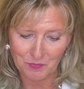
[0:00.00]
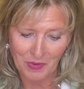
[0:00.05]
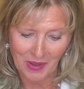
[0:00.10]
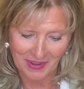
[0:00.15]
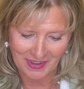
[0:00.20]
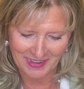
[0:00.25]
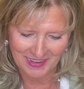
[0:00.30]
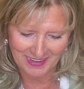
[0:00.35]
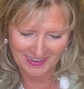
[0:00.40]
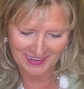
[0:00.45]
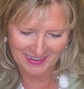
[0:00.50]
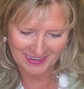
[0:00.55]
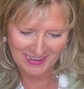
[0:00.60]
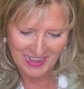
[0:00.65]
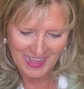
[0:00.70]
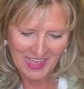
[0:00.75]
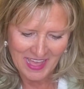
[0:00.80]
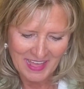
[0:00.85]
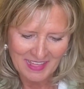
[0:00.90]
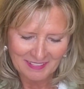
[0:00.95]
But
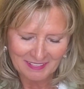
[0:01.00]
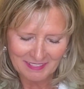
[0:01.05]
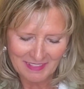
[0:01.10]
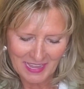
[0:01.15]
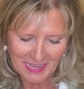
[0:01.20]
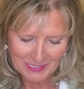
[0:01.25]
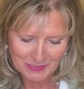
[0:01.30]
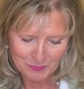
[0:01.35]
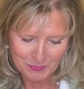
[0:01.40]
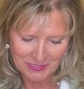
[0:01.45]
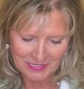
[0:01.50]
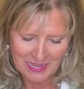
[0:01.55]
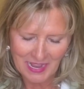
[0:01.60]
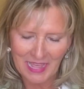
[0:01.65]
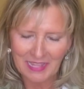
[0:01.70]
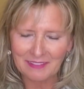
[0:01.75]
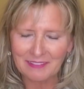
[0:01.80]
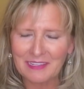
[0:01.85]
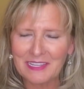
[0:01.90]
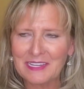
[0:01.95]
last but
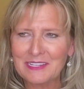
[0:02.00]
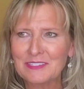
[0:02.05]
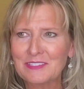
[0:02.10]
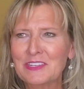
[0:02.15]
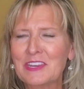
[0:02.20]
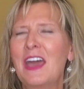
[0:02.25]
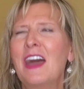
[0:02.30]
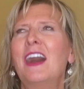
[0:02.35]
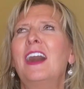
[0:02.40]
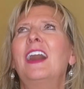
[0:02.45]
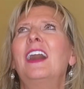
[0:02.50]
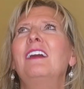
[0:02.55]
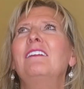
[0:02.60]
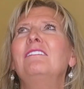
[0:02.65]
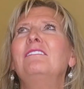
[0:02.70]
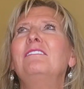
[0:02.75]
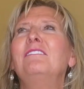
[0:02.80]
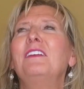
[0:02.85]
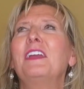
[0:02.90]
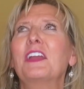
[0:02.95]
not least,
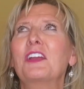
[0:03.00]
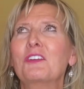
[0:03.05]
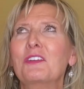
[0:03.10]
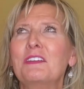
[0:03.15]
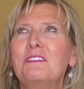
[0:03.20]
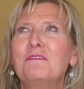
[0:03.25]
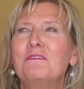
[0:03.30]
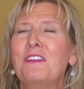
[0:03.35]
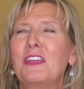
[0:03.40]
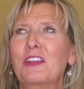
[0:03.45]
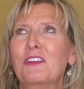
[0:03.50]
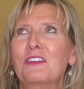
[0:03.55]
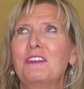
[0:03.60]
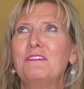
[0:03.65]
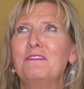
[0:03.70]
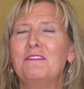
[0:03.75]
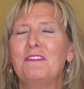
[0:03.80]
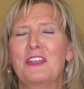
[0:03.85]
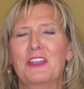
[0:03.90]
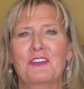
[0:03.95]
very, very,
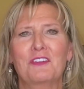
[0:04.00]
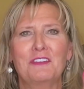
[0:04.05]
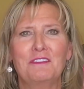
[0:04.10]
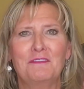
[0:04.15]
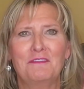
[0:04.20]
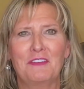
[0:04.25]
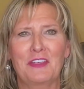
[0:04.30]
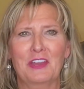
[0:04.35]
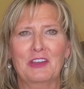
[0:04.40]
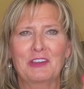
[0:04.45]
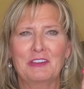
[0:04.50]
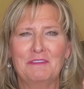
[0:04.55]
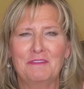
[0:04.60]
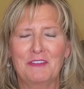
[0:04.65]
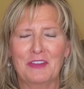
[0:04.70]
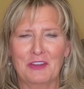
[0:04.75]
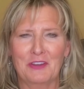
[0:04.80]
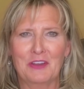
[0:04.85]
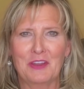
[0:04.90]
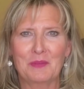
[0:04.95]
very, very,
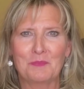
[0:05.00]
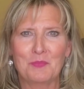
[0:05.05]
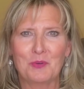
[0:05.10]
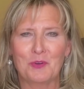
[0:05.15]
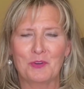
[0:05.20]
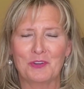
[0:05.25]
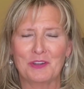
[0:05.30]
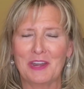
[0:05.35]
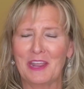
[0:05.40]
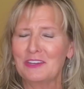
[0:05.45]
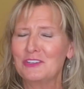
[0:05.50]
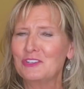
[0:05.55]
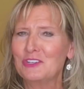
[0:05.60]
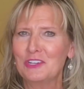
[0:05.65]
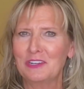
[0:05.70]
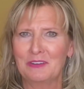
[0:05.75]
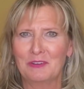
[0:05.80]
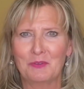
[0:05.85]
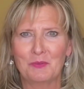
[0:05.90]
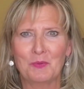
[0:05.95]
very important. I
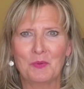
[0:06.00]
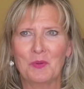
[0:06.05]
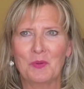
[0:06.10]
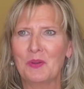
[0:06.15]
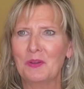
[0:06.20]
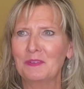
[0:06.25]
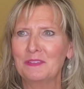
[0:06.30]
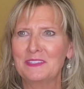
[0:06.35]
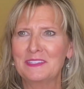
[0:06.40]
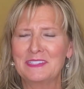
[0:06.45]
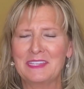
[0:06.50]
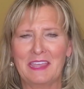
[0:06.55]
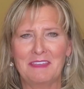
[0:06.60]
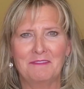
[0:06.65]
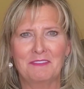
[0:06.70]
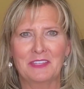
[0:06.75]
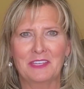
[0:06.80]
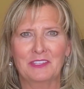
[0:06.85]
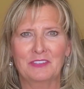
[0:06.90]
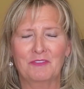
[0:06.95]
shouldn't
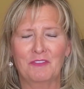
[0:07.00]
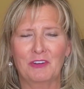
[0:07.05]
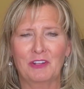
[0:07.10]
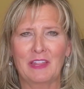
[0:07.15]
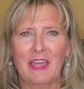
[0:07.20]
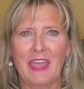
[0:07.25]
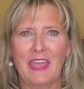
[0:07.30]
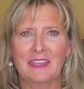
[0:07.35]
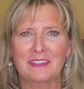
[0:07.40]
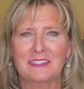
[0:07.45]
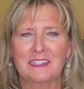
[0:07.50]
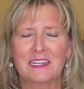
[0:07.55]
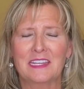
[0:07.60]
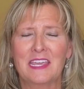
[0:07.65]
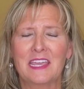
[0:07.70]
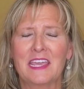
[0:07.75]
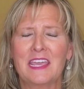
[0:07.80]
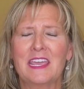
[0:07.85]
save this for last.